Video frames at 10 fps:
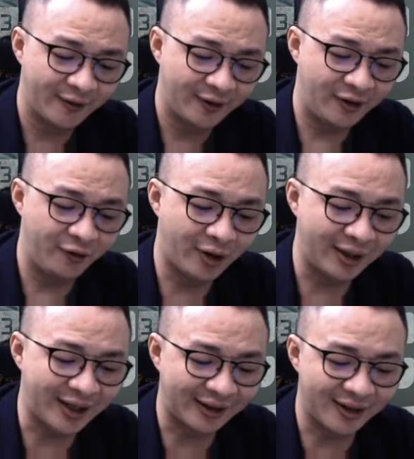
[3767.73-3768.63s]
If you want
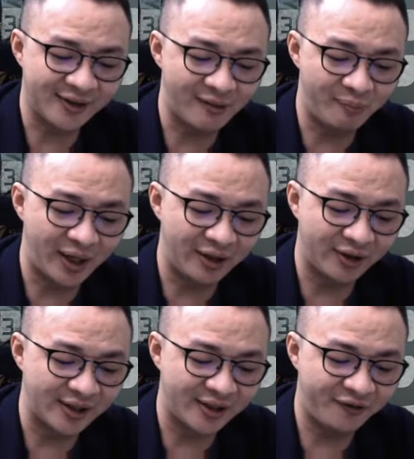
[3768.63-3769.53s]
Cartesian plan, you
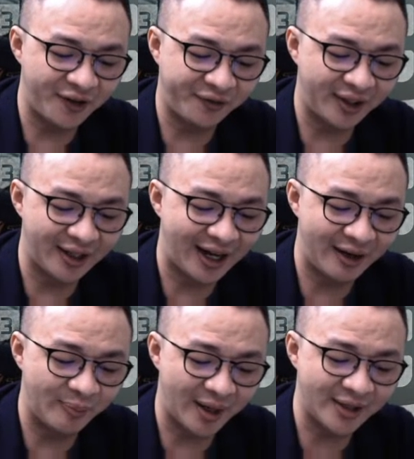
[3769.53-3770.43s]
can say 15i
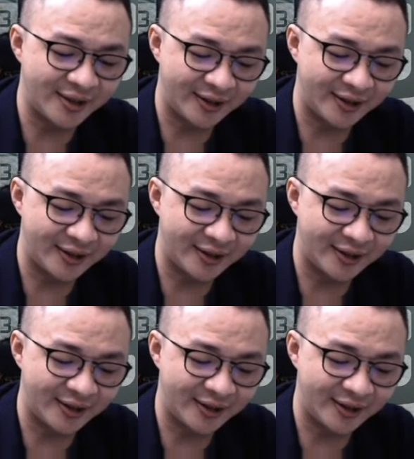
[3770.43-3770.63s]
plus